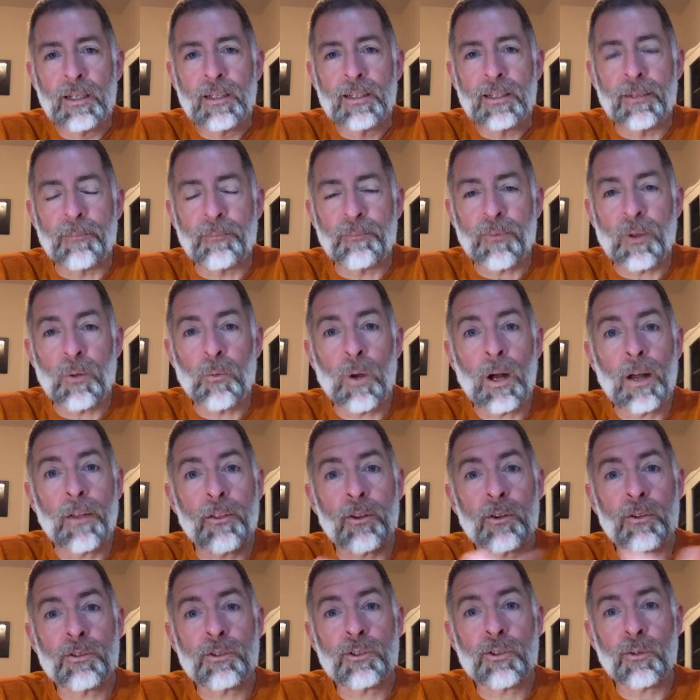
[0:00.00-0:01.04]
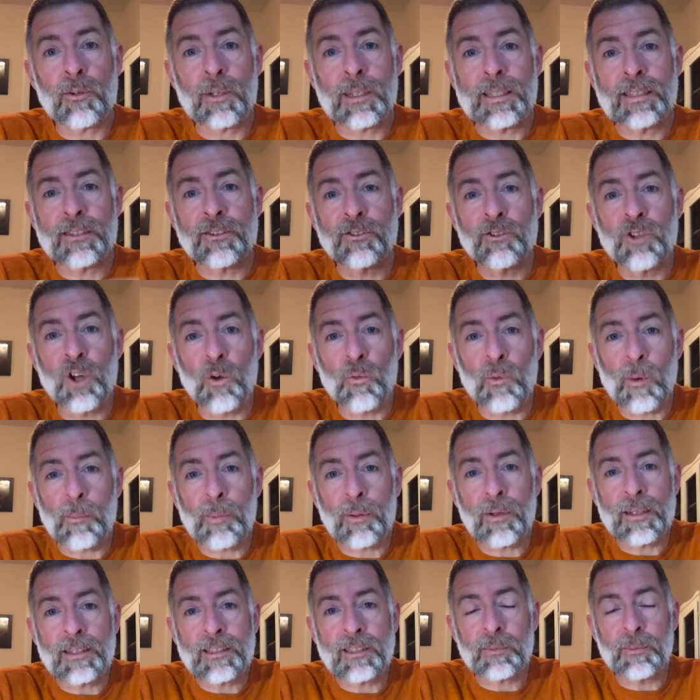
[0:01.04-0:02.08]
And while there certainly is no
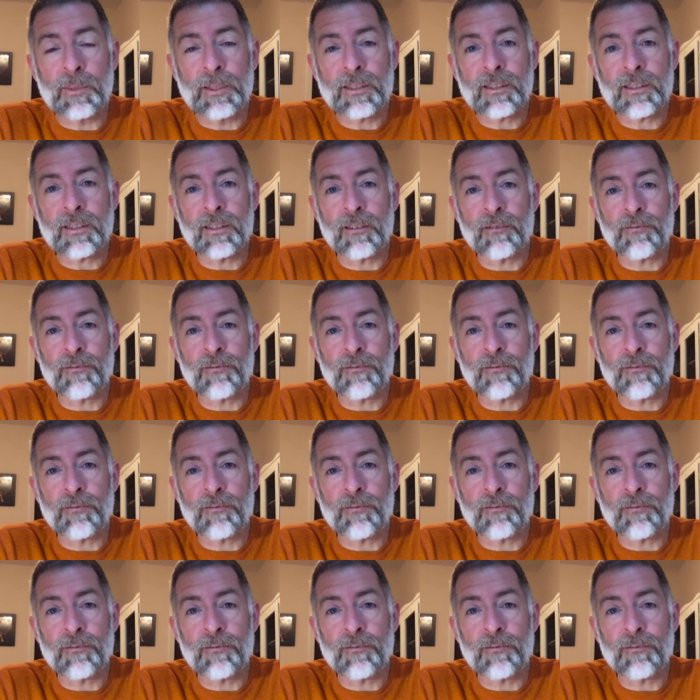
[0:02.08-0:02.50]
replacement